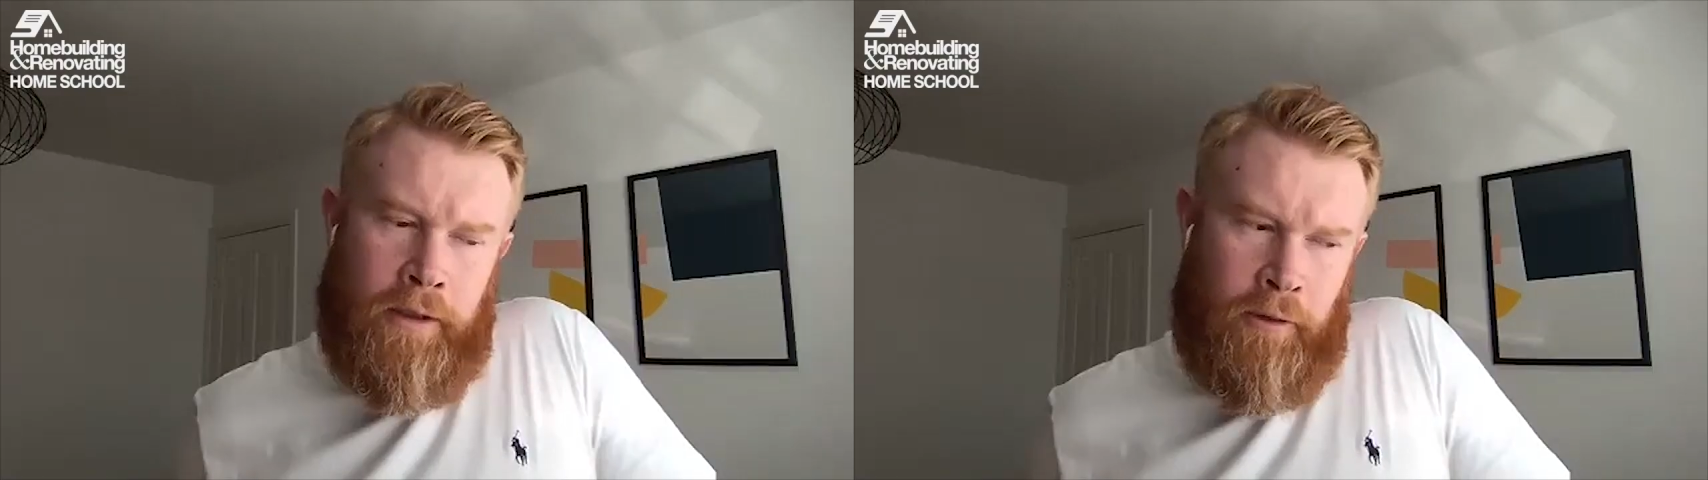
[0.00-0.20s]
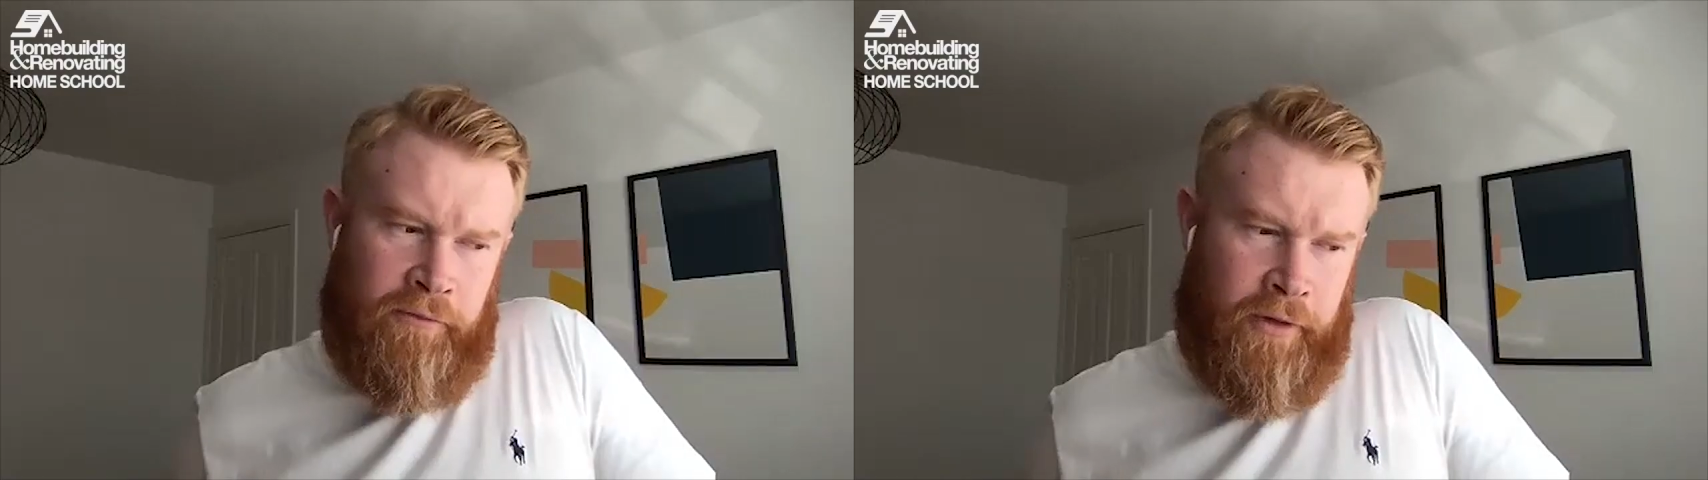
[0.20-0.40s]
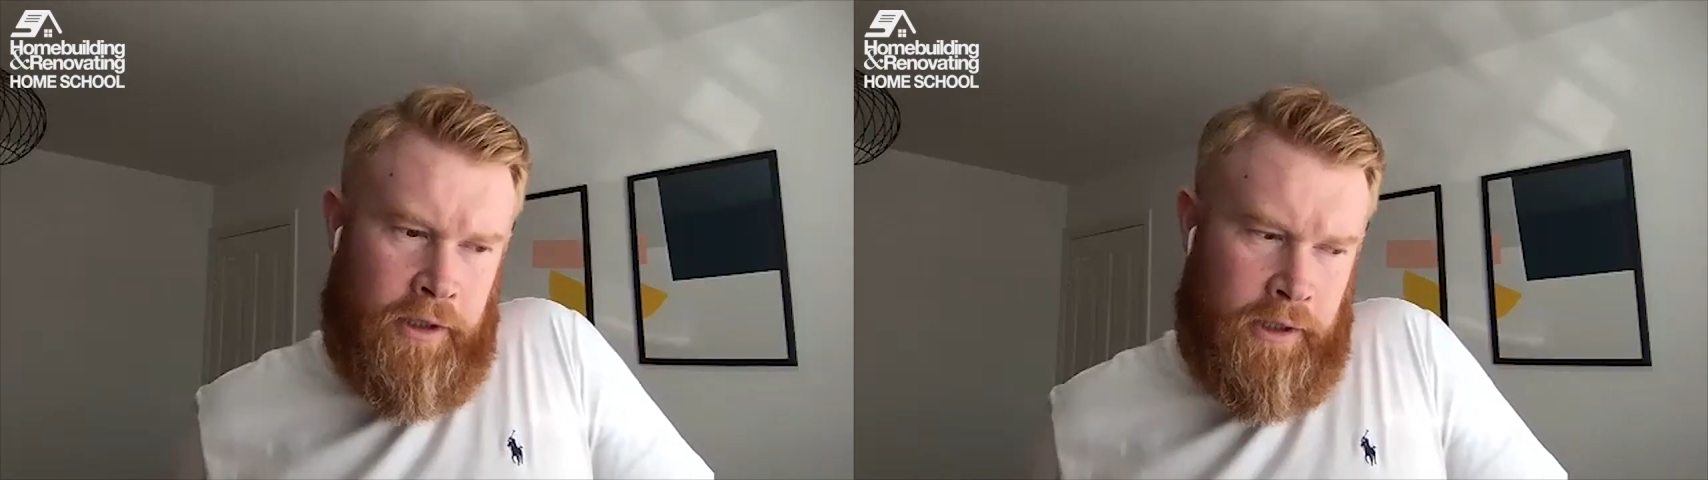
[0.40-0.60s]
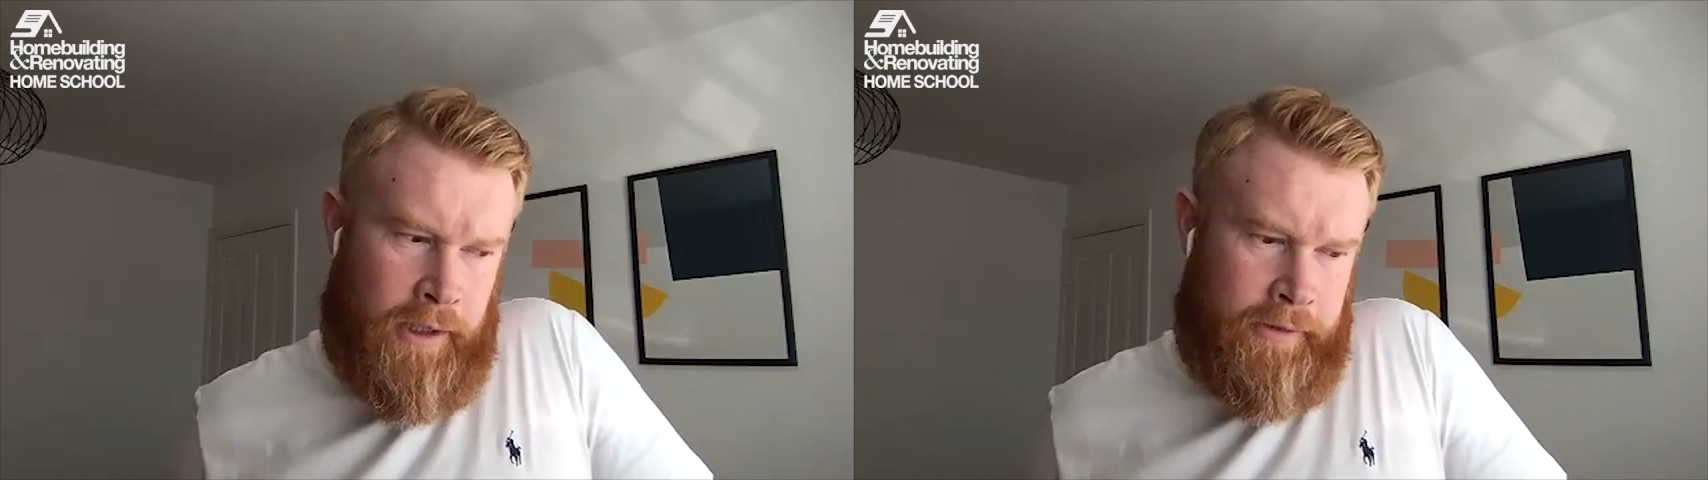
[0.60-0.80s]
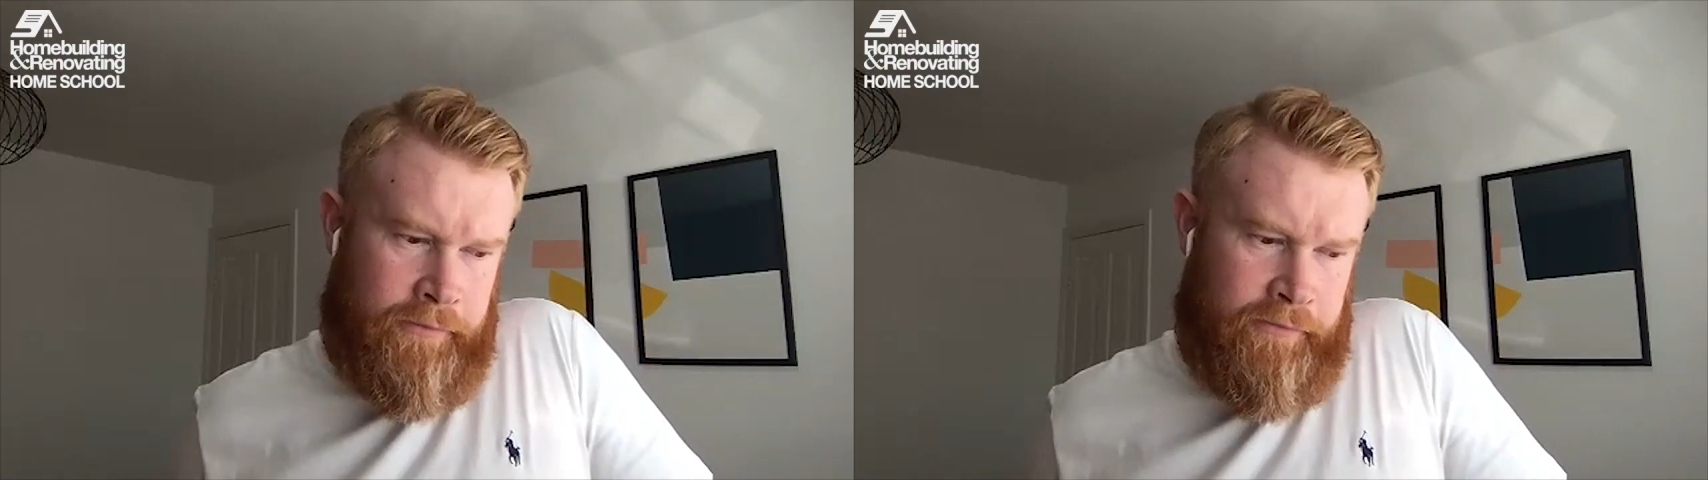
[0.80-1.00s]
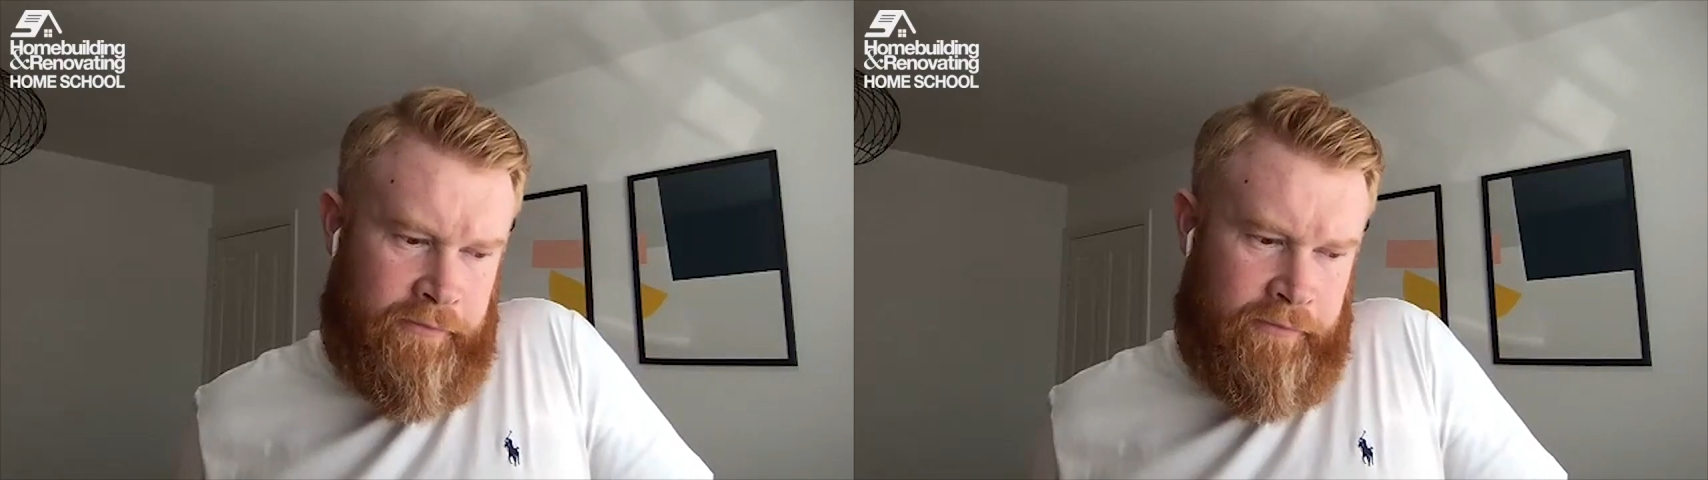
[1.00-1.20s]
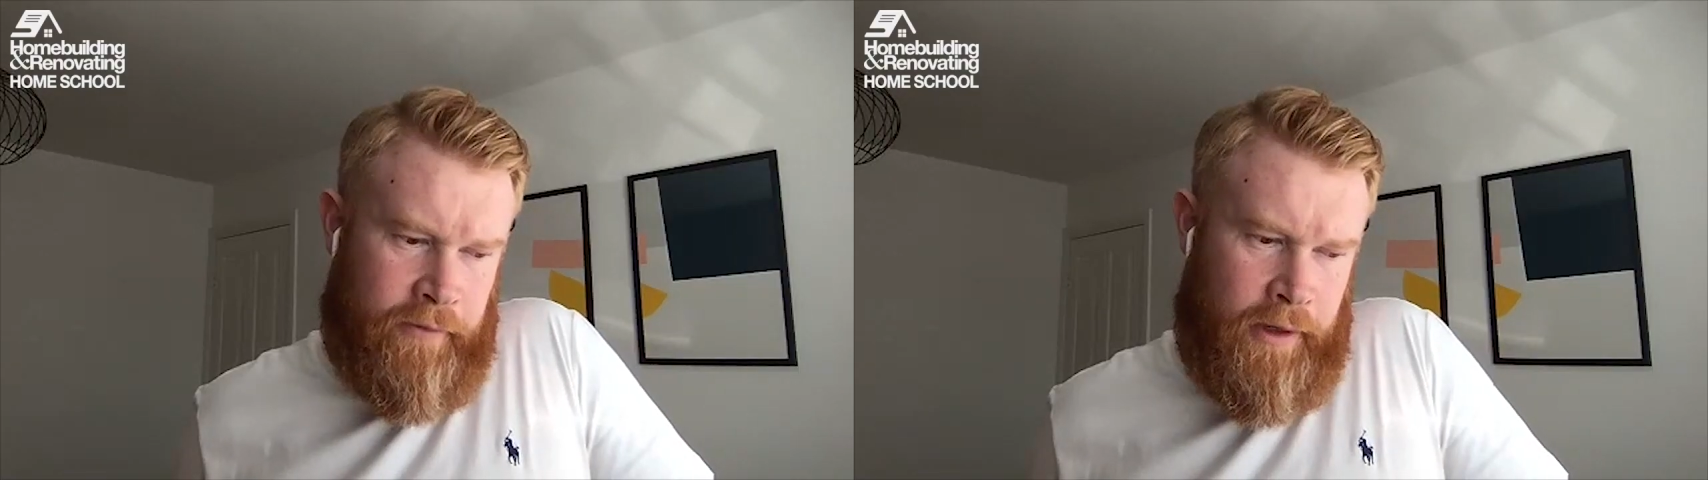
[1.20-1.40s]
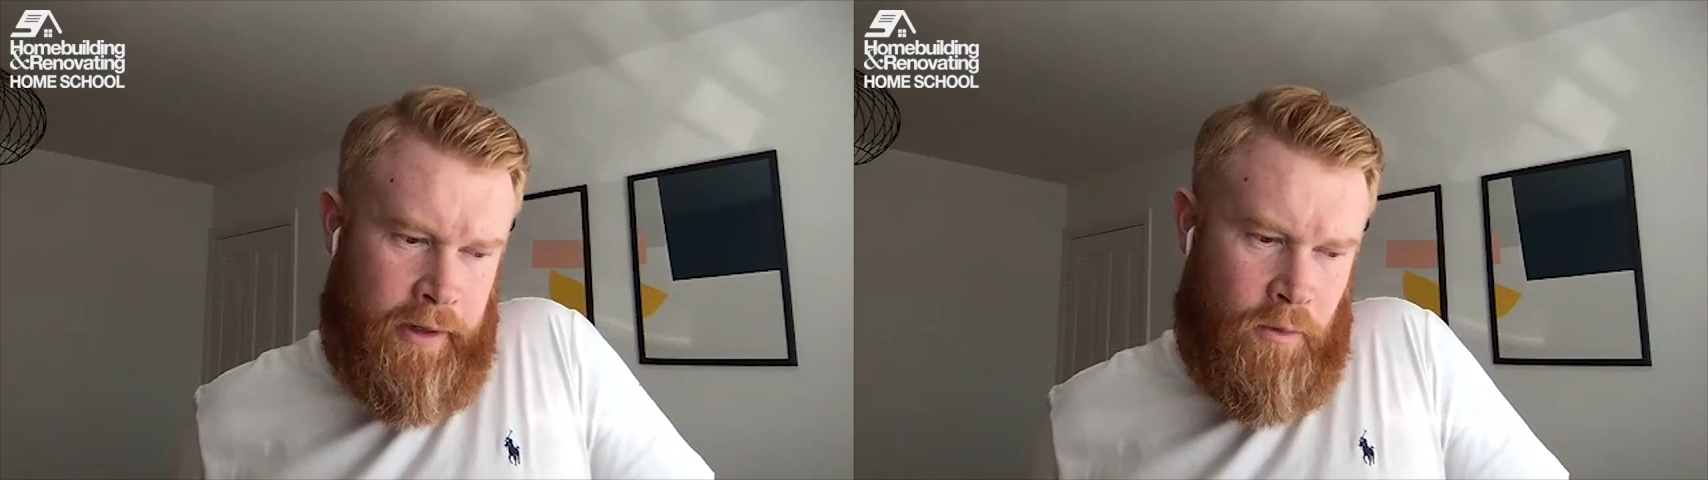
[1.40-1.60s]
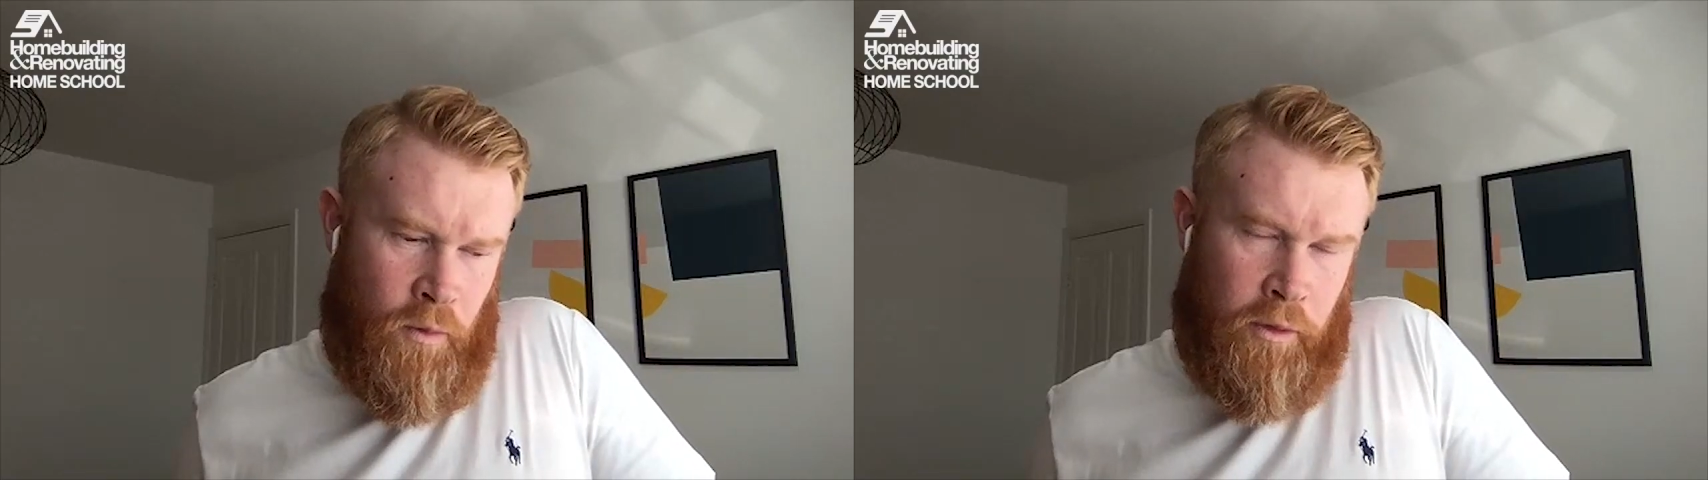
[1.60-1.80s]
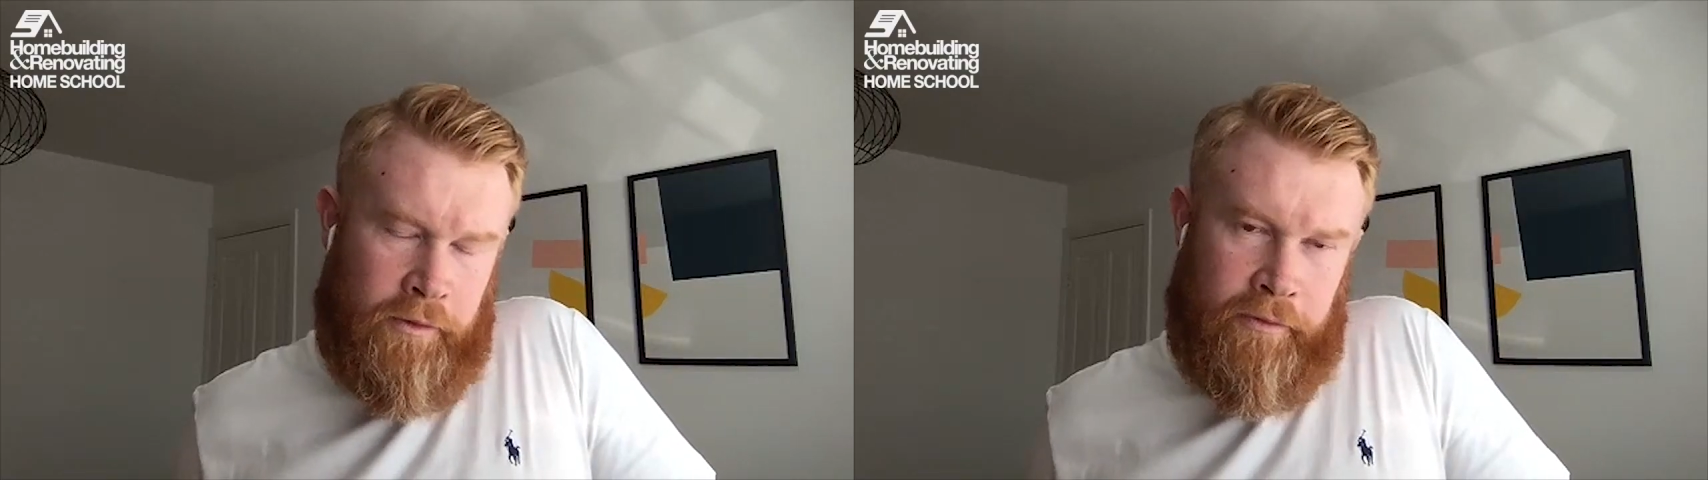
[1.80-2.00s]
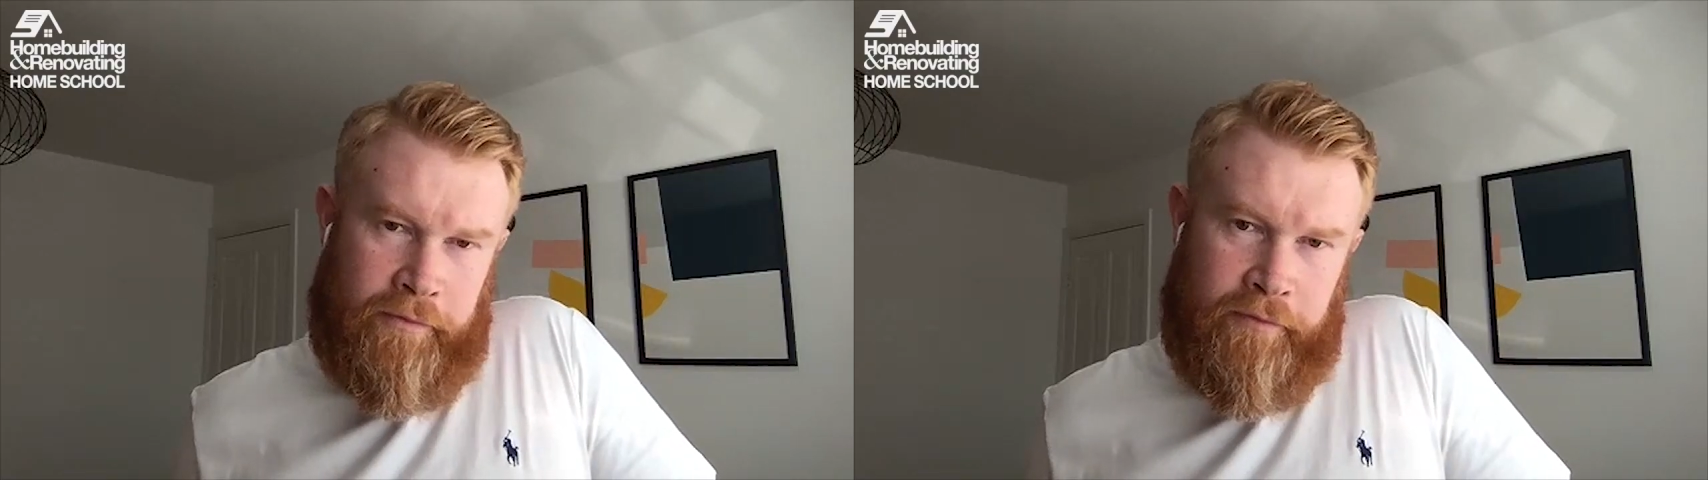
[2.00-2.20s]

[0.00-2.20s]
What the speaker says: lot of our clients want